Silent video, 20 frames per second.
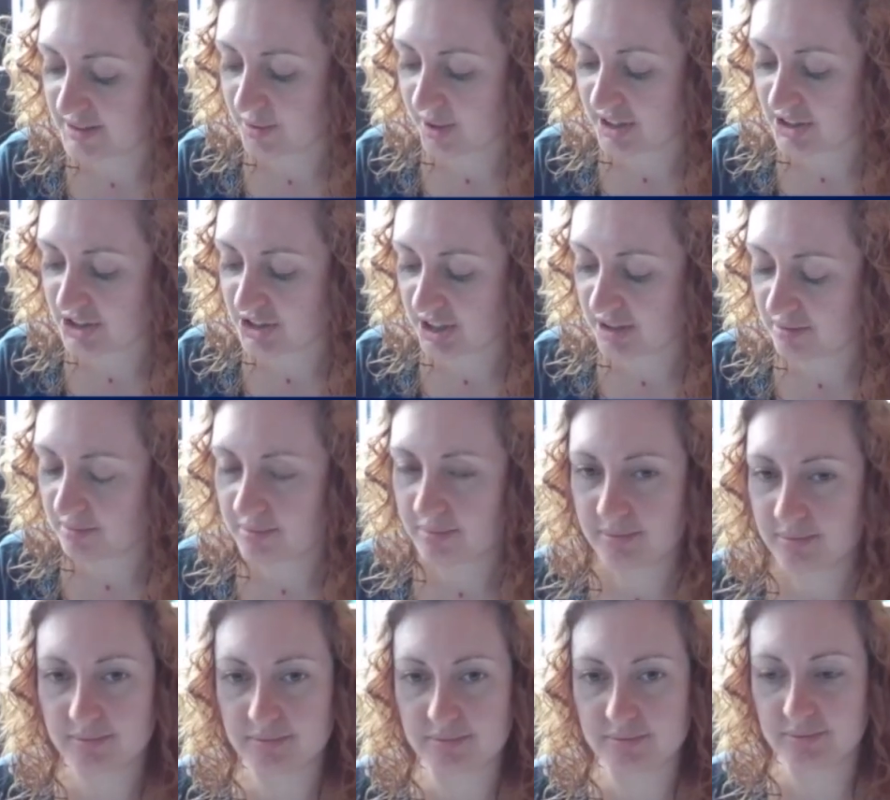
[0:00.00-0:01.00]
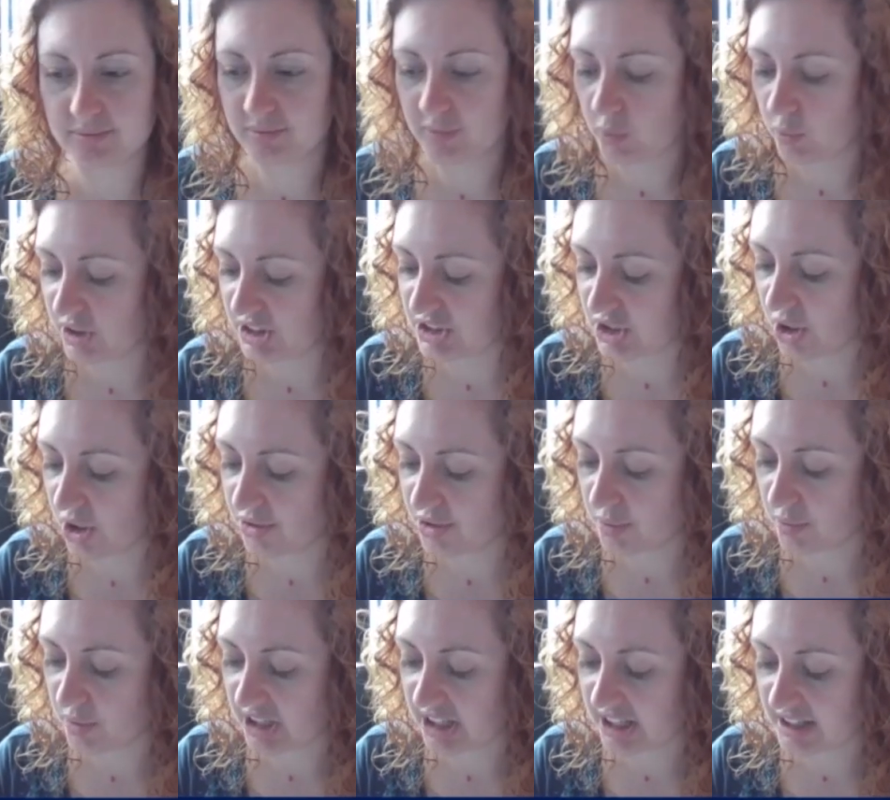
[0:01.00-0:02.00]
question we're told
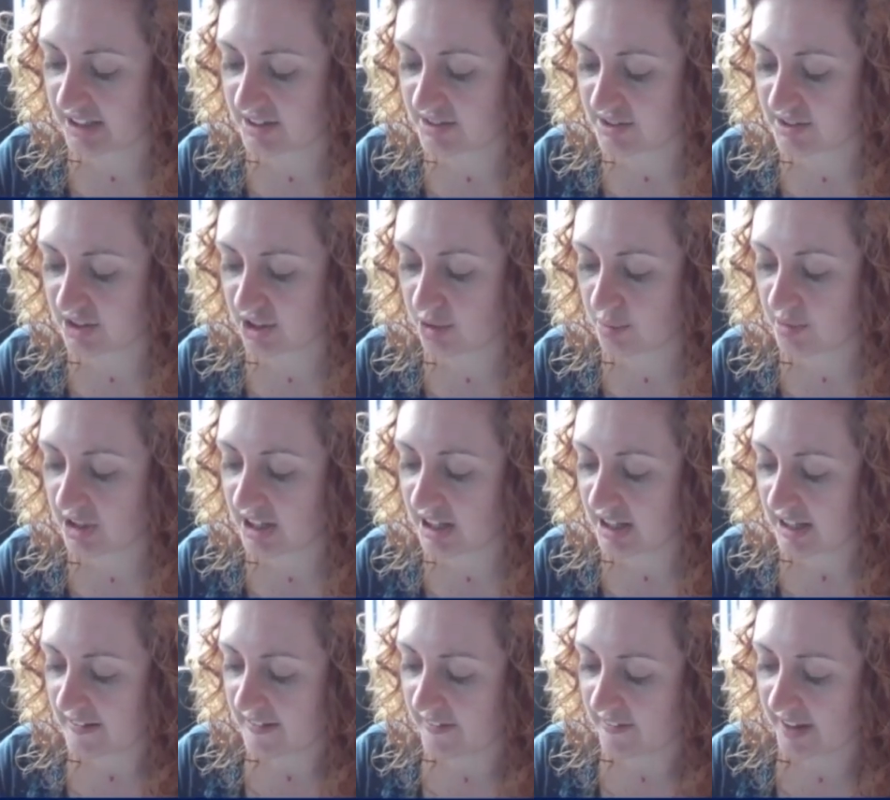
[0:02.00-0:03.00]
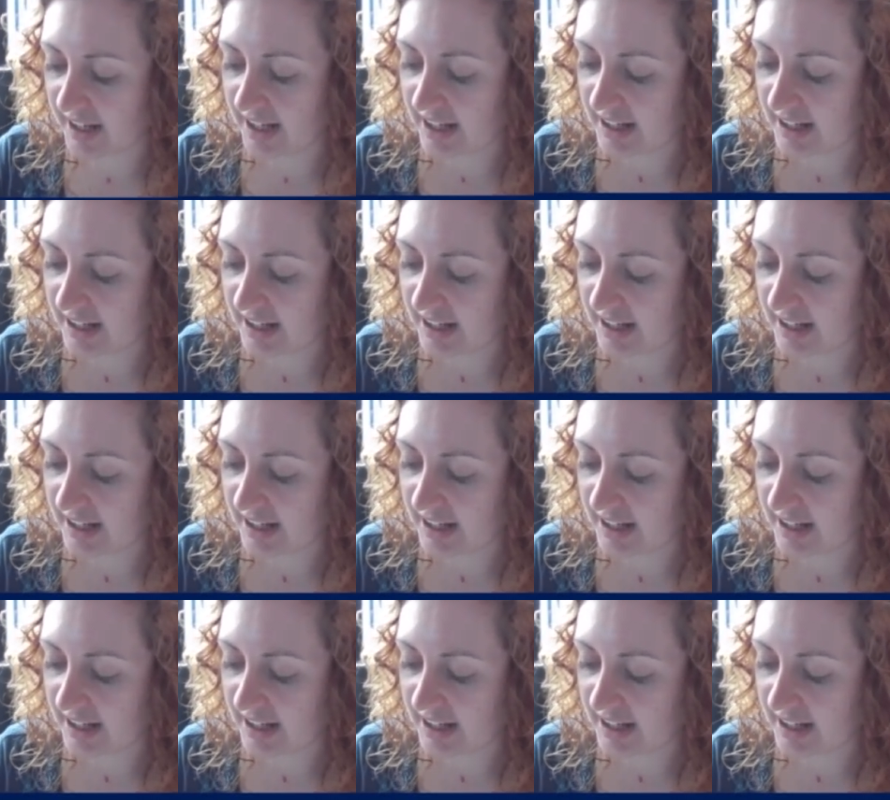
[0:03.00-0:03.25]
that we can assume the